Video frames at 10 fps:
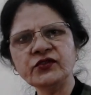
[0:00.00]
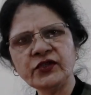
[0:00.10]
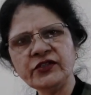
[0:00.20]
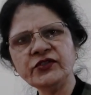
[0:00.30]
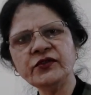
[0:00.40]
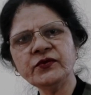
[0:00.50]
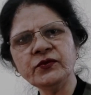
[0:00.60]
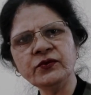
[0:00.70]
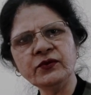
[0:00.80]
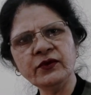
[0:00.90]
stranger
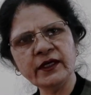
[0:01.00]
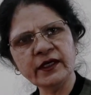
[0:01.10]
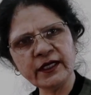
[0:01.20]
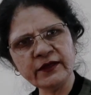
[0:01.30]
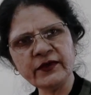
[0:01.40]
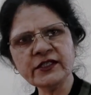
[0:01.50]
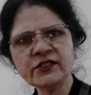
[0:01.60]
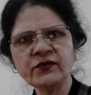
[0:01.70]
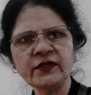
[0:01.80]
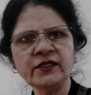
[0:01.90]
to
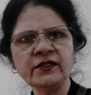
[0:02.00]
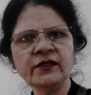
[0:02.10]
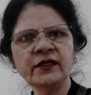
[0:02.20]
converse with,